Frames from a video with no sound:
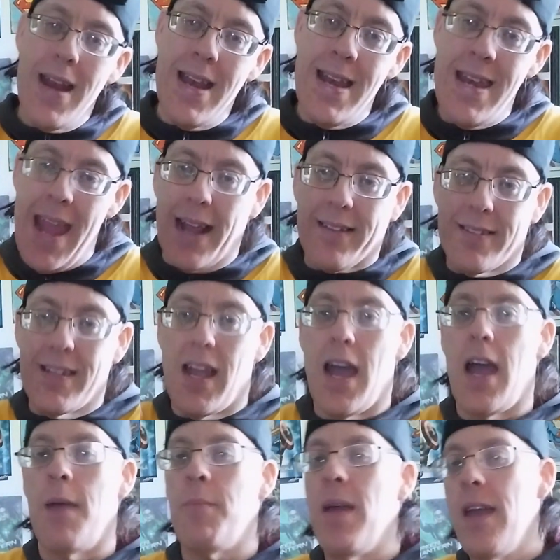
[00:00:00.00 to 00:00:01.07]
next
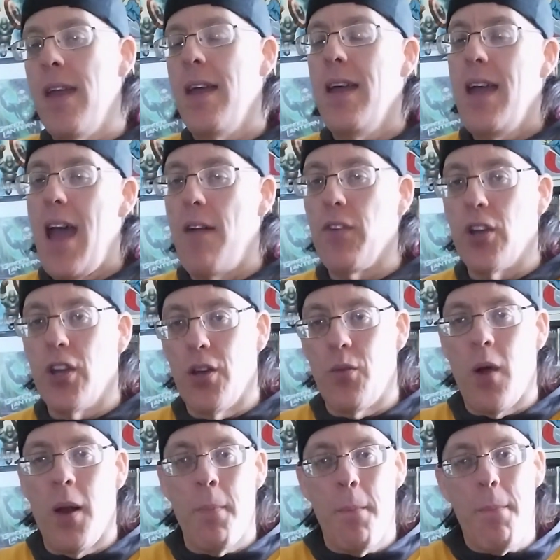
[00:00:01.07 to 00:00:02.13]
time. Have a good
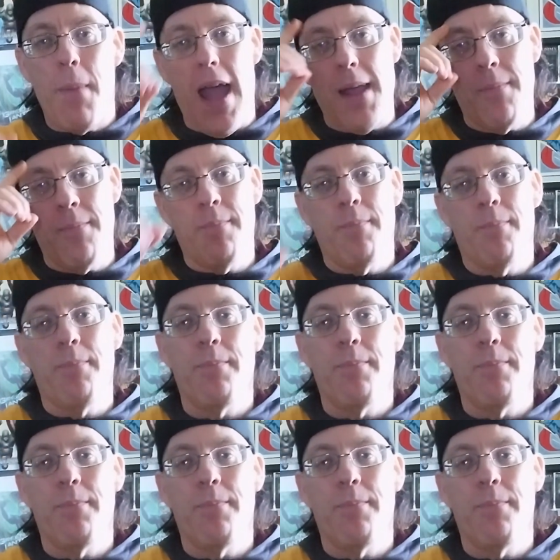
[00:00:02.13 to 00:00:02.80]
one. Bye.